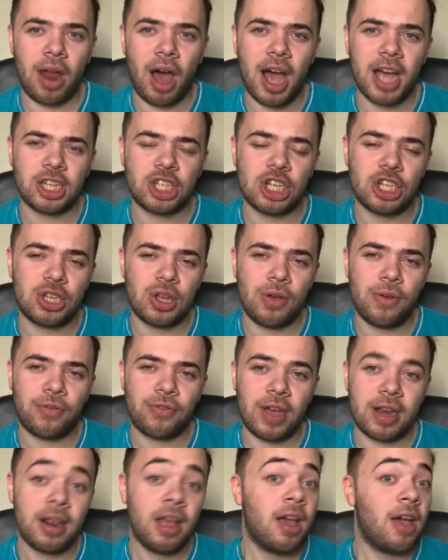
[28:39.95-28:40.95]
I actually do
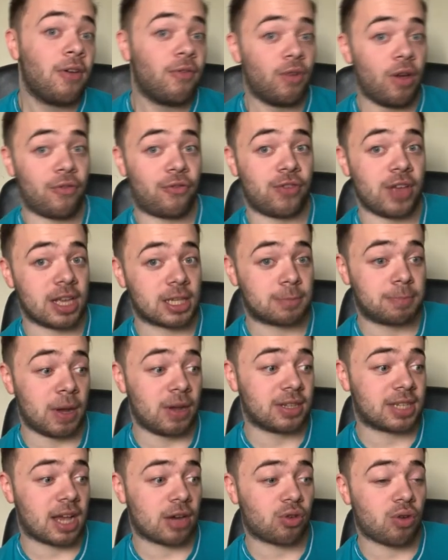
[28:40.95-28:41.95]
think with the
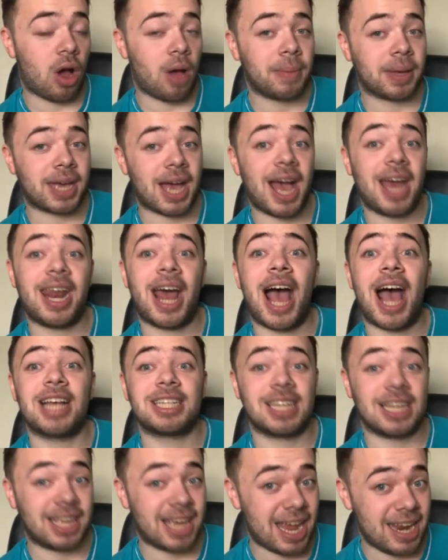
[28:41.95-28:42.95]
experience that Grant McCann
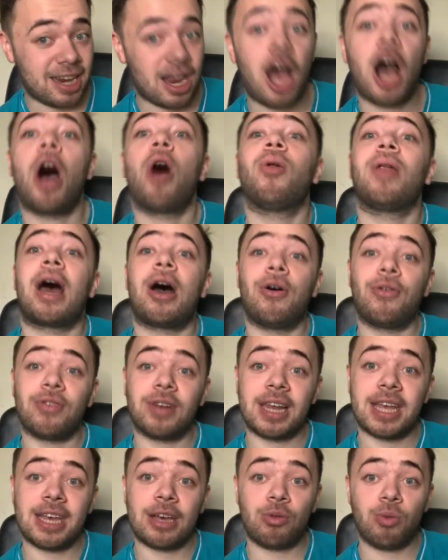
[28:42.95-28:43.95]
has and gained whole out of
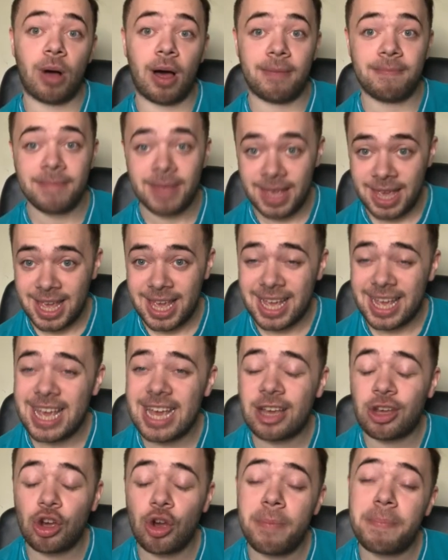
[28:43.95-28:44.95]
League One,
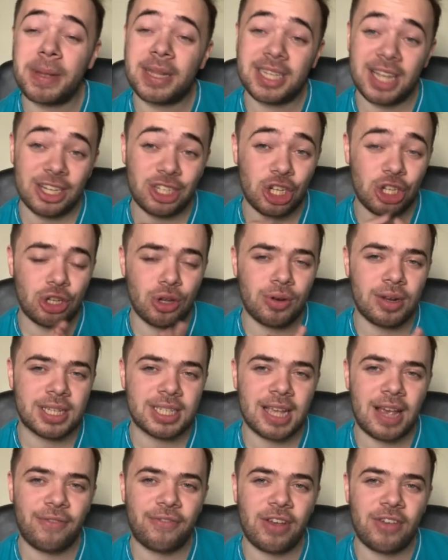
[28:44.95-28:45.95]
he could potentially do the
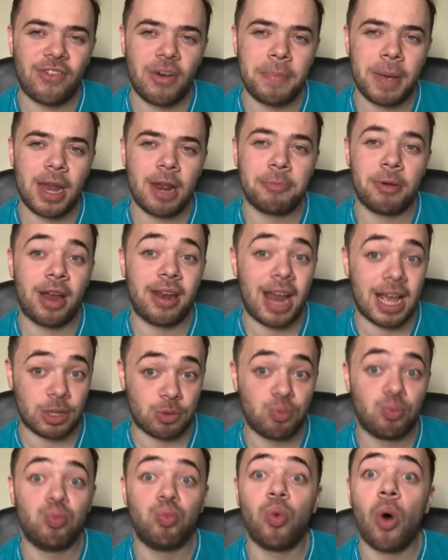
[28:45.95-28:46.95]
same thing for Peterborough. And
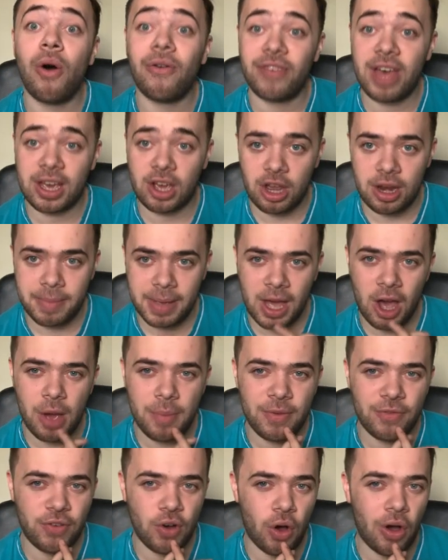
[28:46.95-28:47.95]
that's what they're going to be
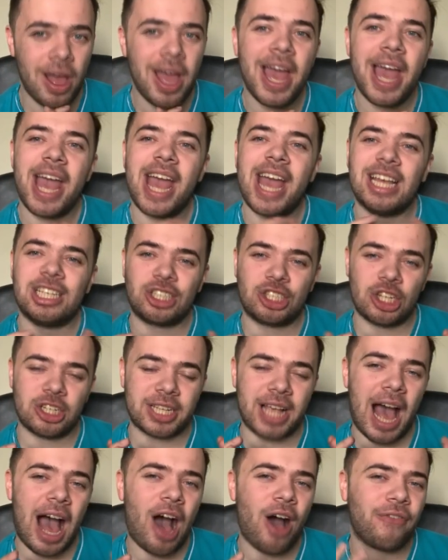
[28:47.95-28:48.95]
hoping for. It's
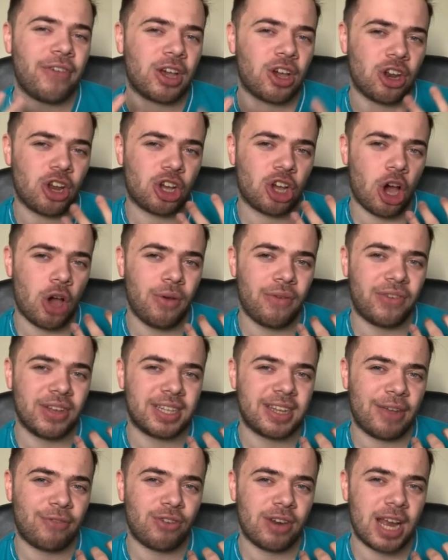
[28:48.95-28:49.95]
just how they're going to cope with the
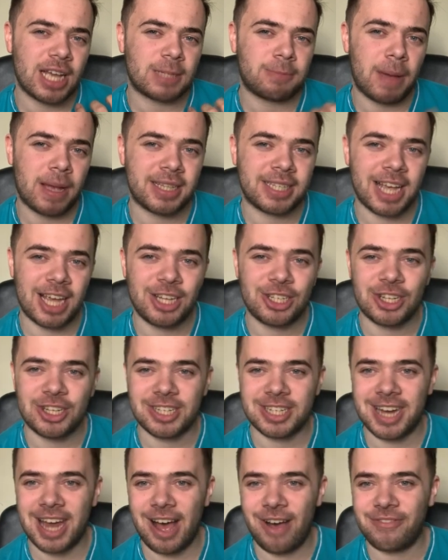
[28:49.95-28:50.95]
different
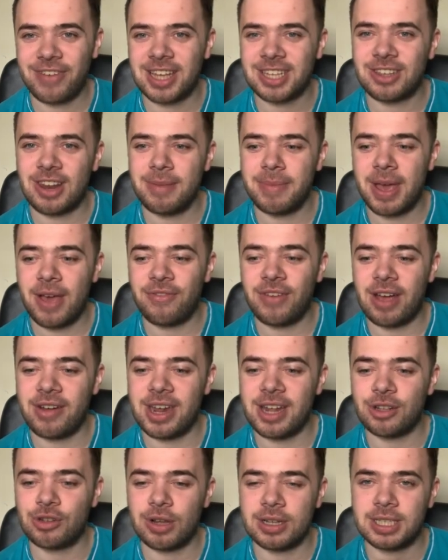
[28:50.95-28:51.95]
expectations now. That's going to be a
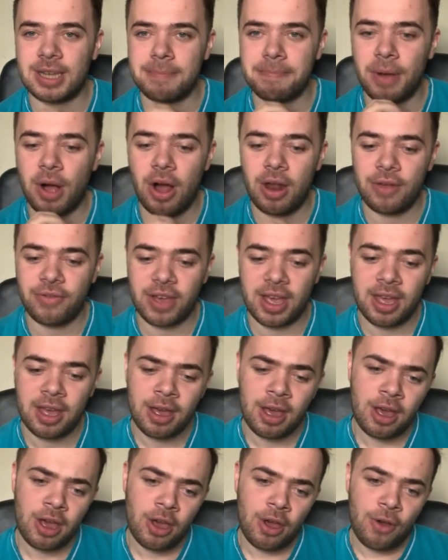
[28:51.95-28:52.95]
very interesting part of it.
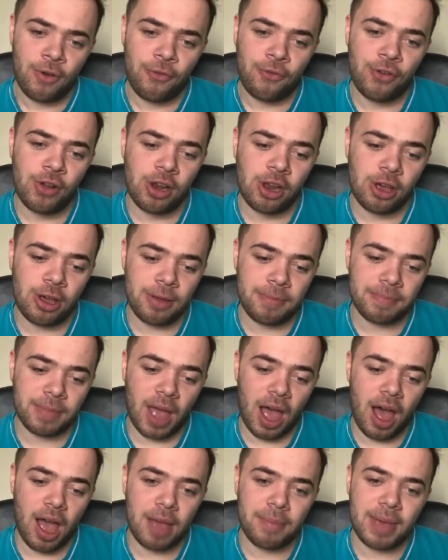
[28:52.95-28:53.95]
Fulham,
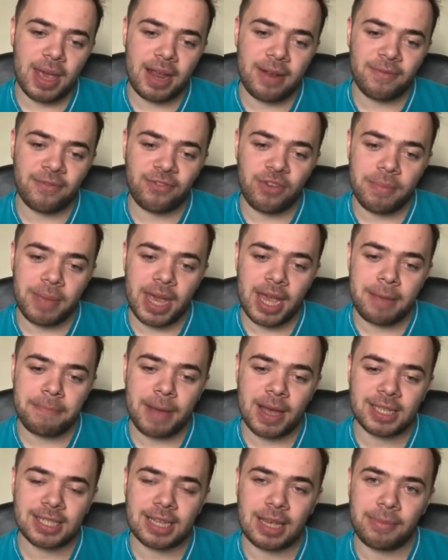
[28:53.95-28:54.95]
I mean, for me,
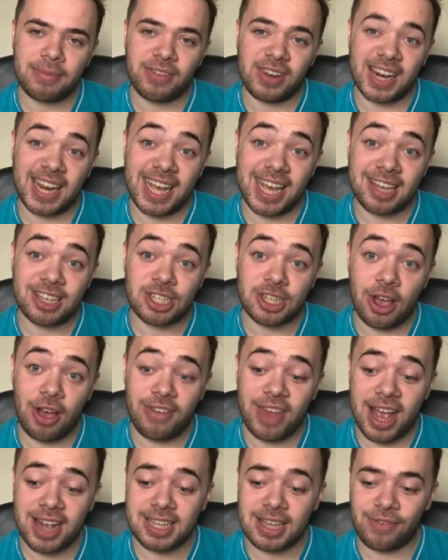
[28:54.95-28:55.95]
best team of the league. So
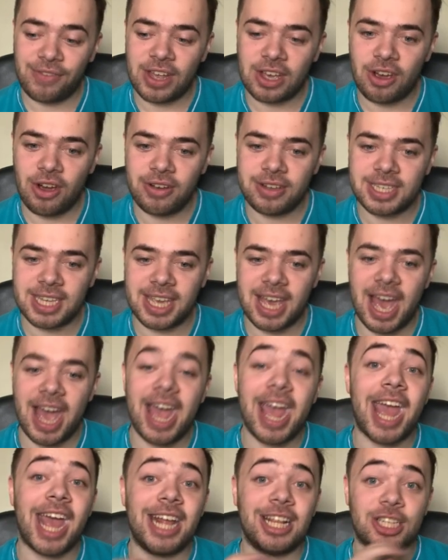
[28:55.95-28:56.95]
they're definitely going to
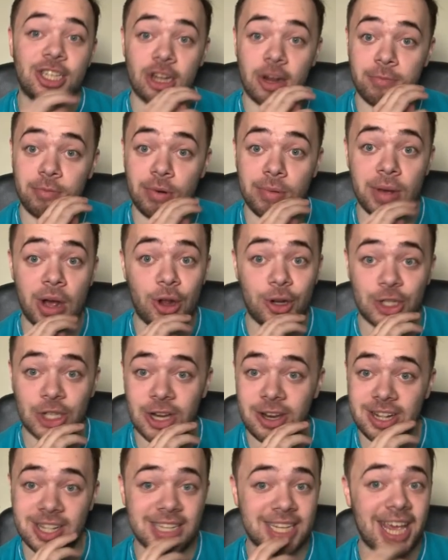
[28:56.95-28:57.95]
get into the
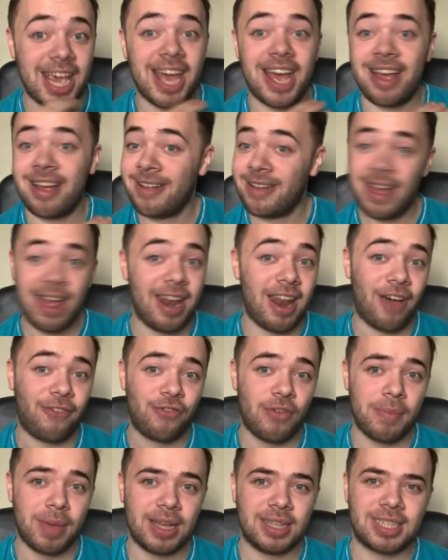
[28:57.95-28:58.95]
promotion tier. Enough
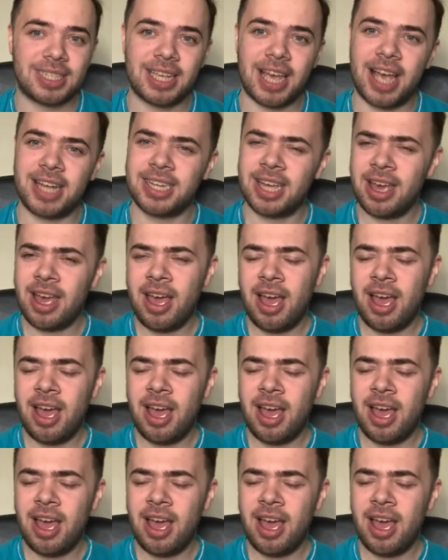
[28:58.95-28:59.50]
for me said.